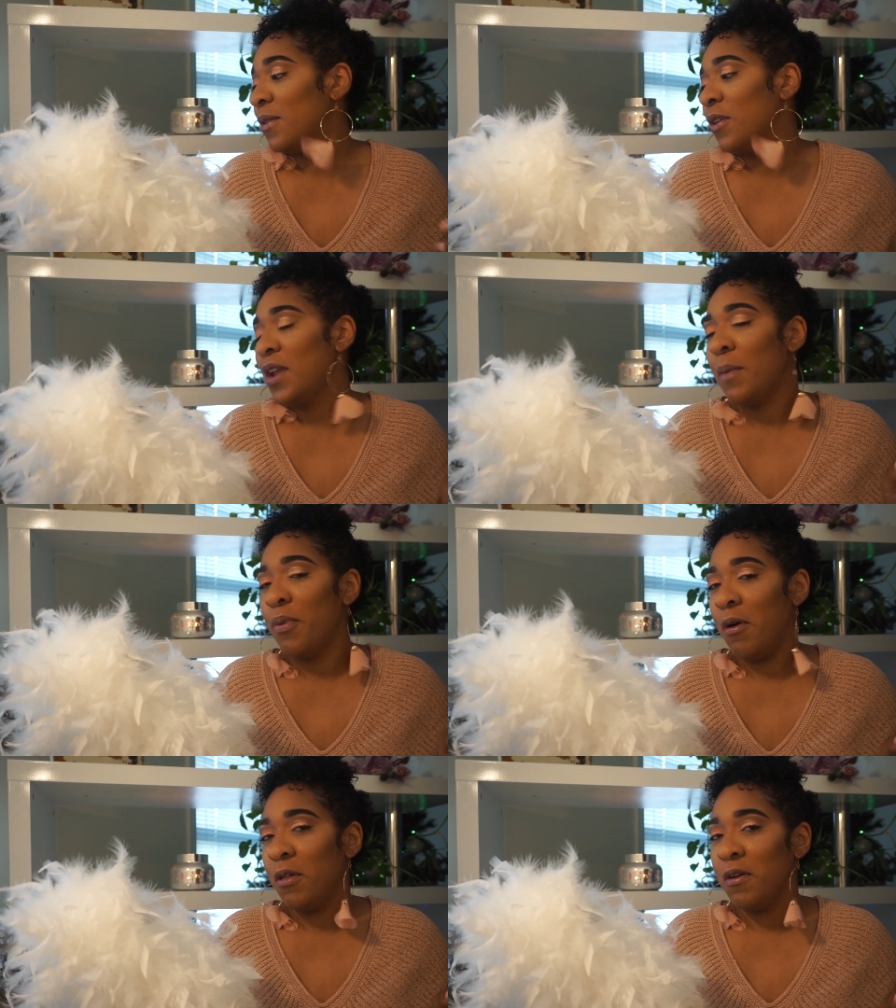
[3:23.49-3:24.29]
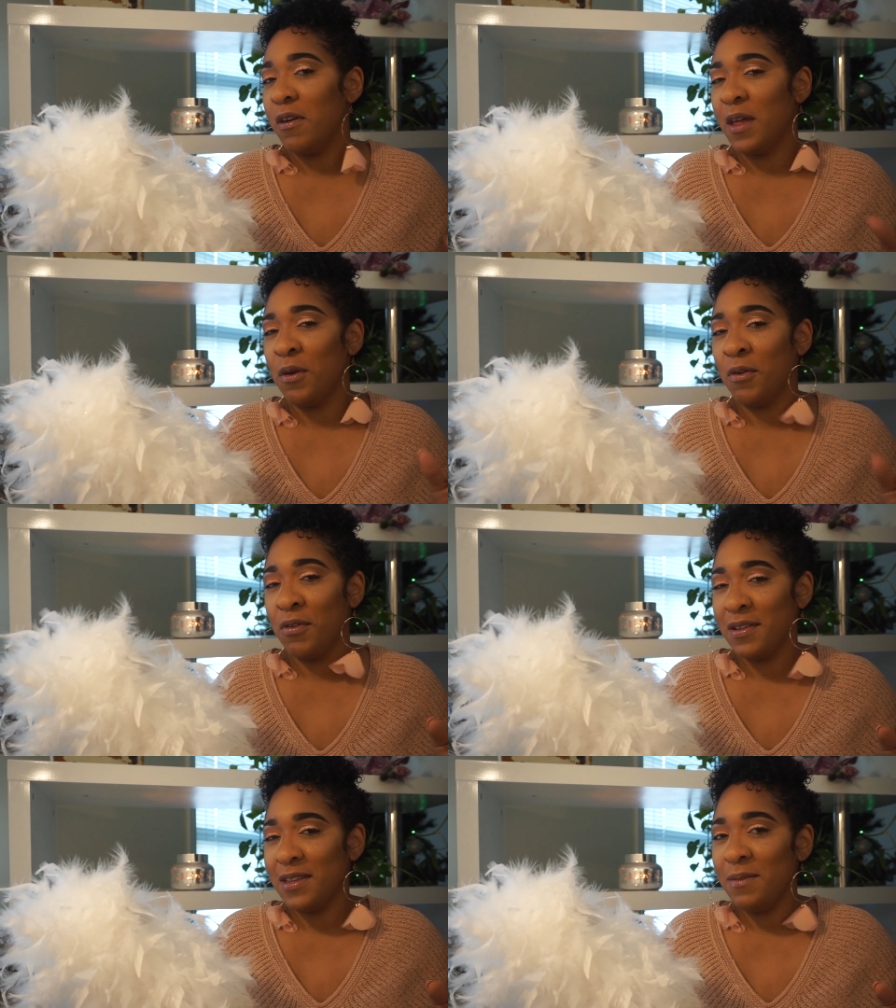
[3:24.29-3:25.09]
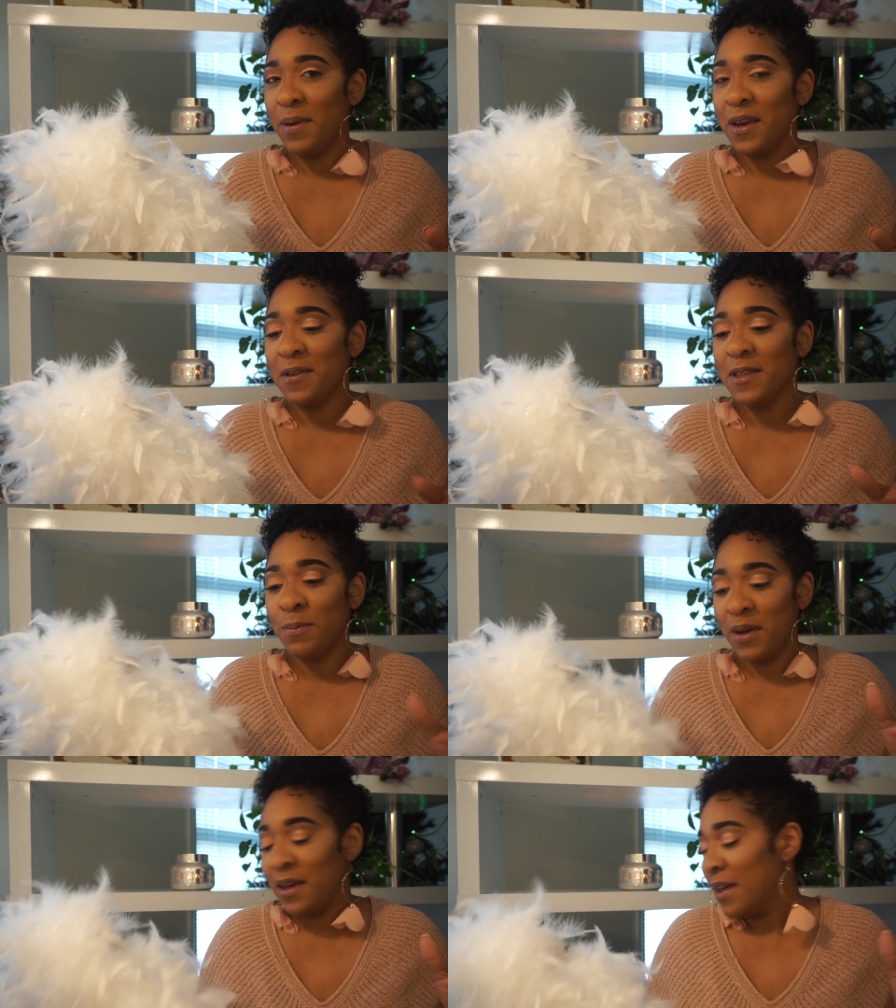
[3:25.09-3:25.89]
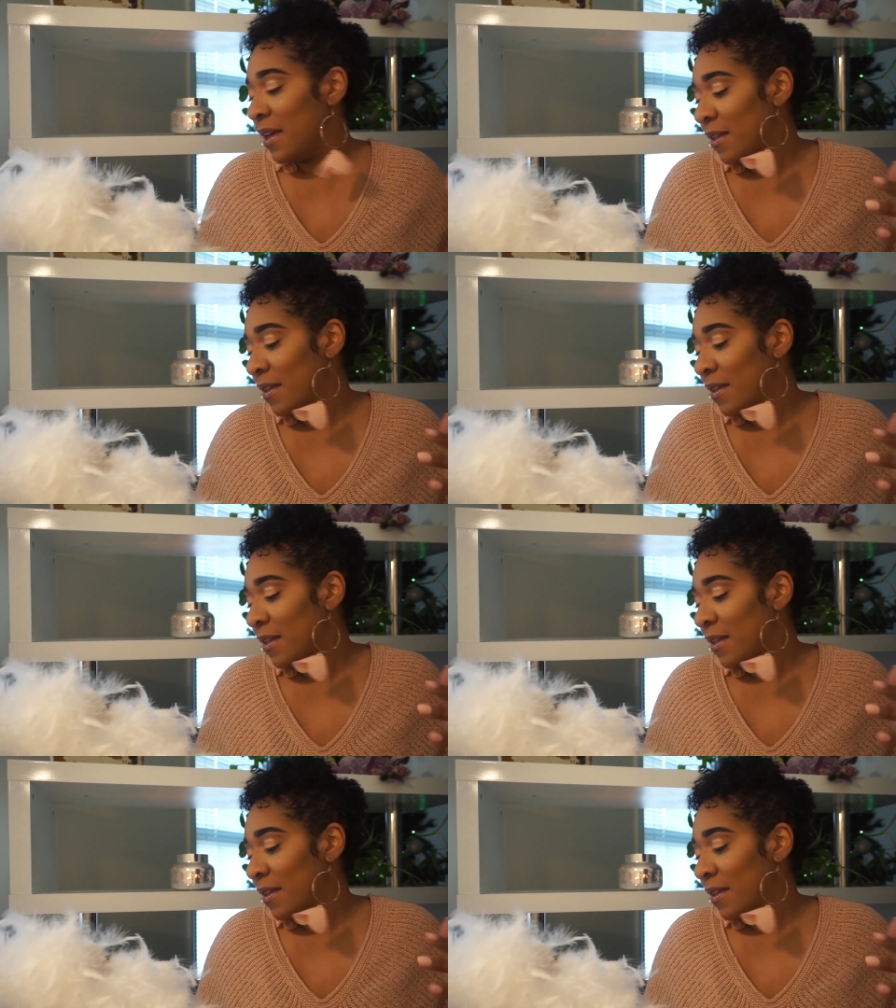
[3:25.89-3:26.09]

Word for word: They're not polar, they're like grizzly bears, but